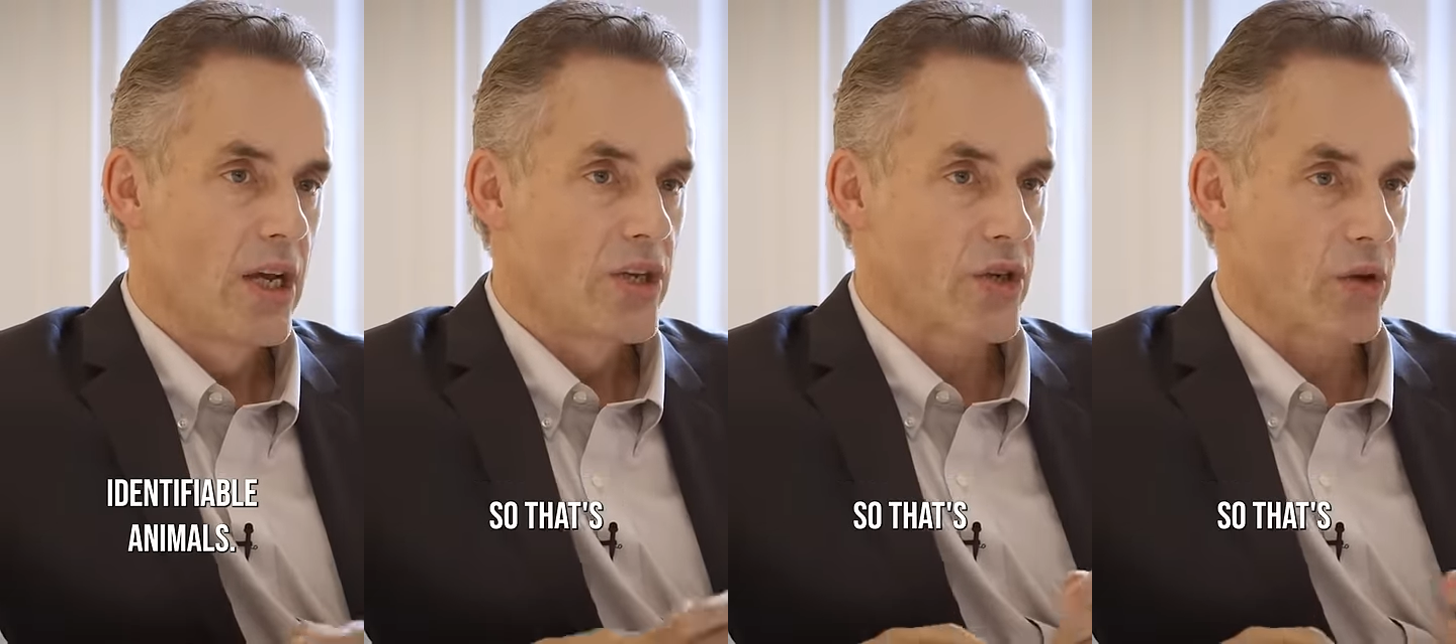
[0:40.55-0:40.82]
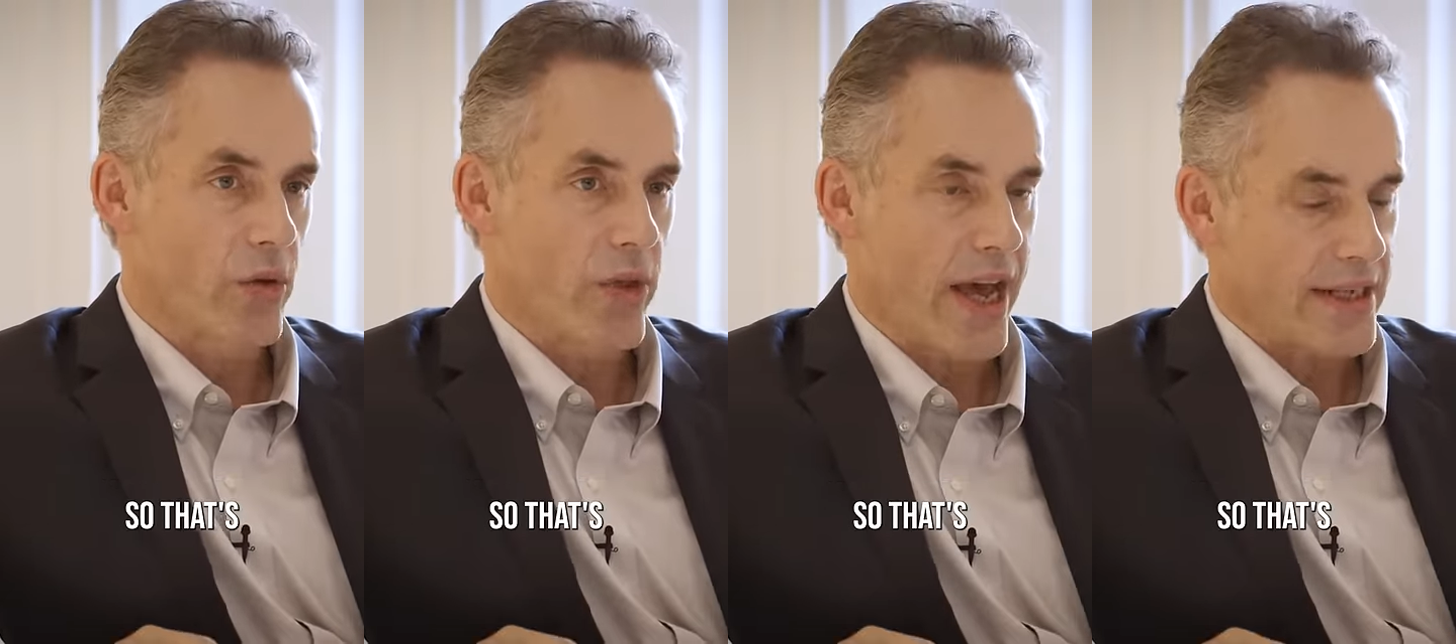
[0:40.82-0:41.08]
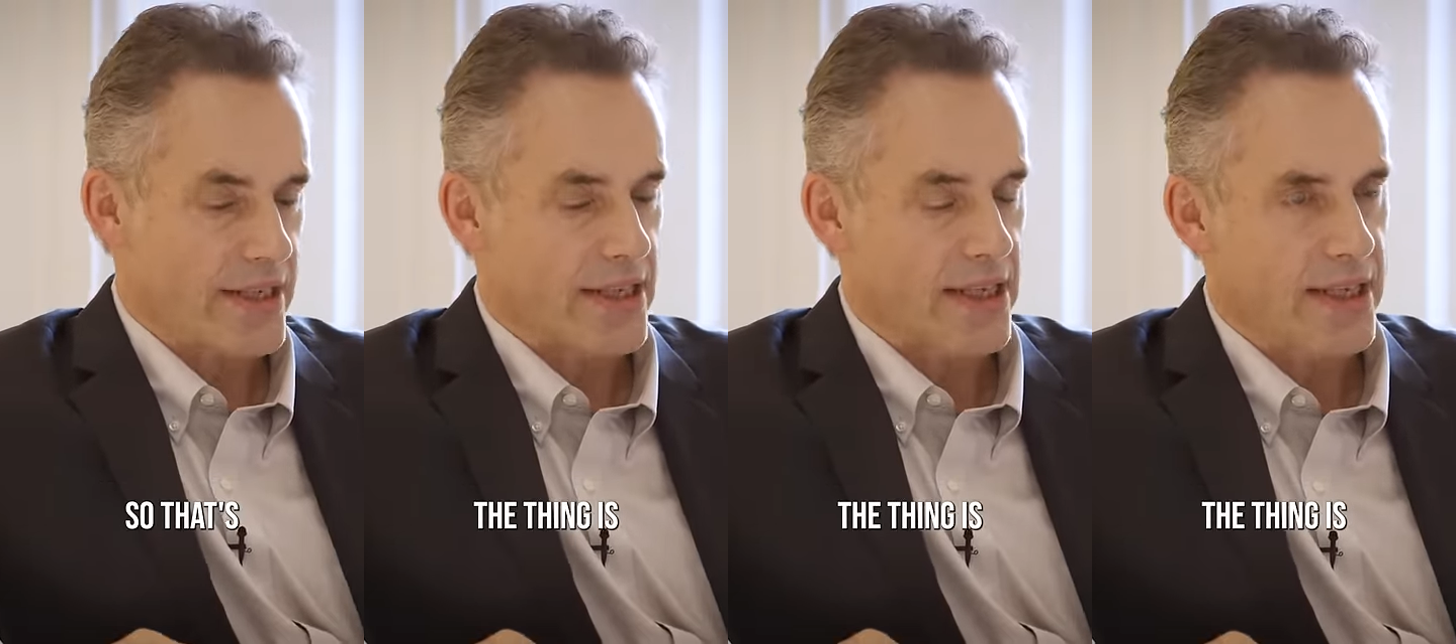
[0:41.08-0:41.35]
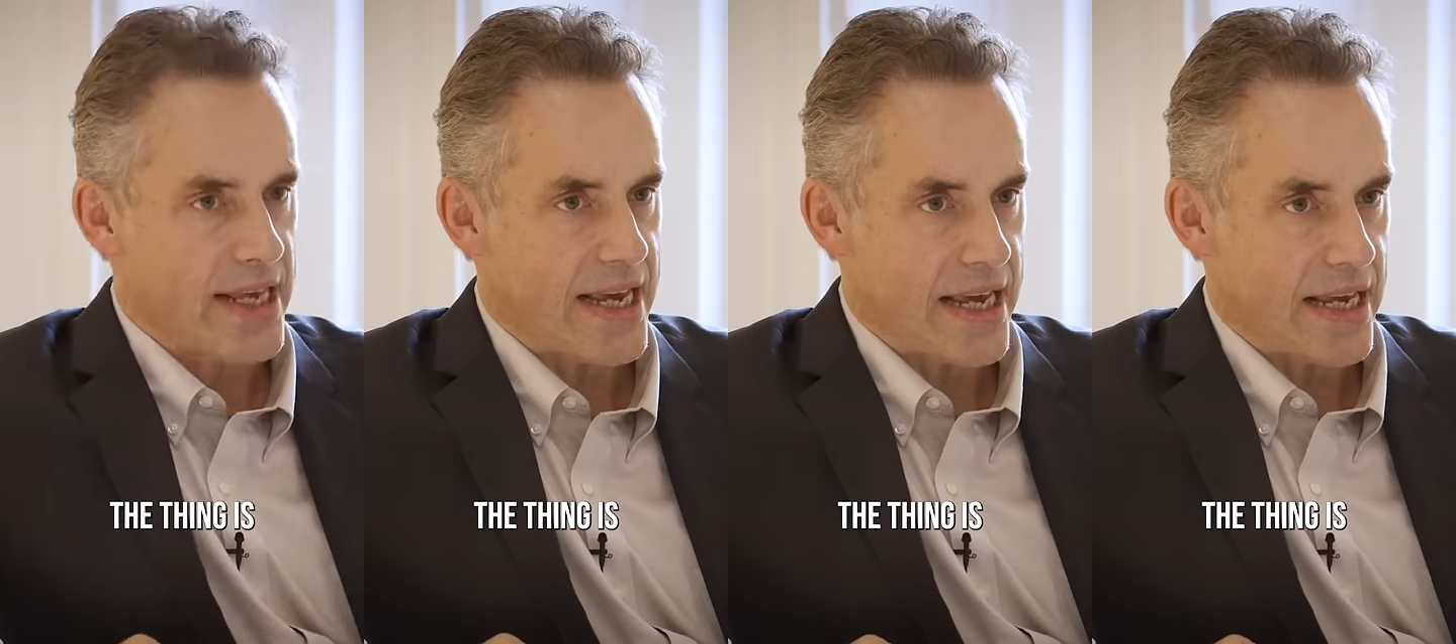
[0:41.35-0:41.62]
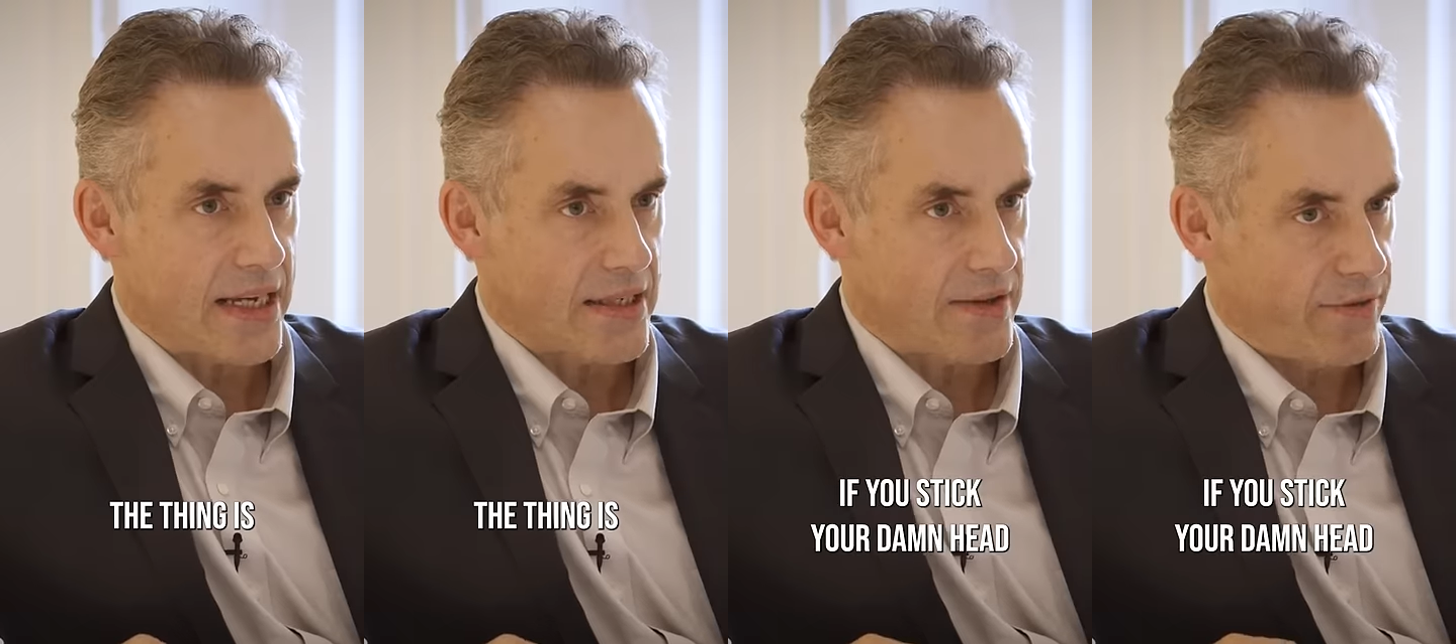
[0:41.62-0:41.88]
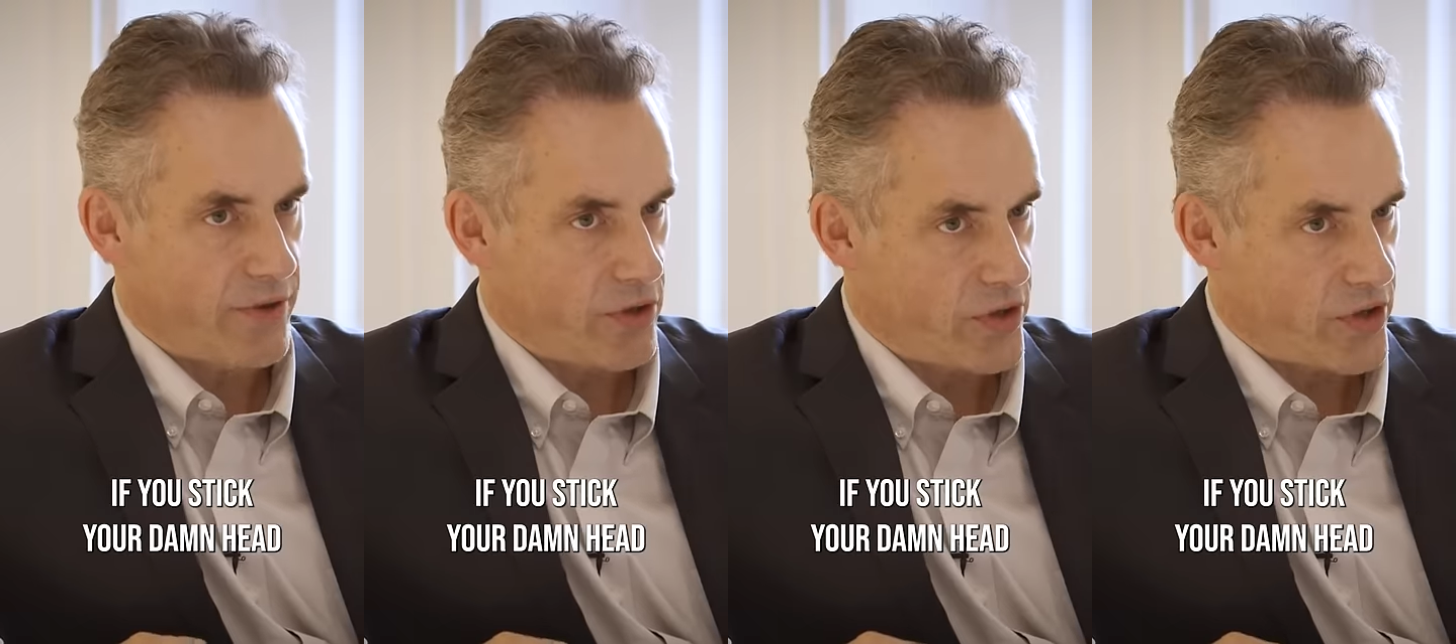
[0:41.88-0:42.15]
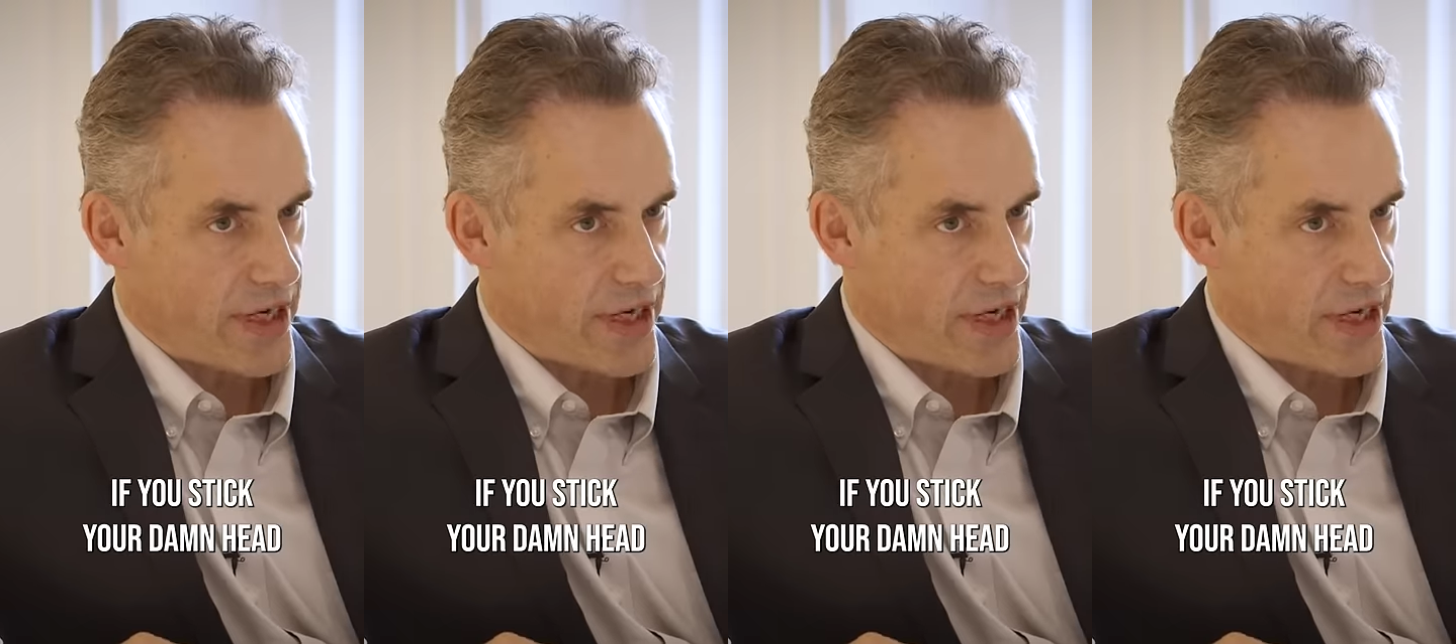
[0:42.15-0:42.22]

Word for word: So that's the thing, is if you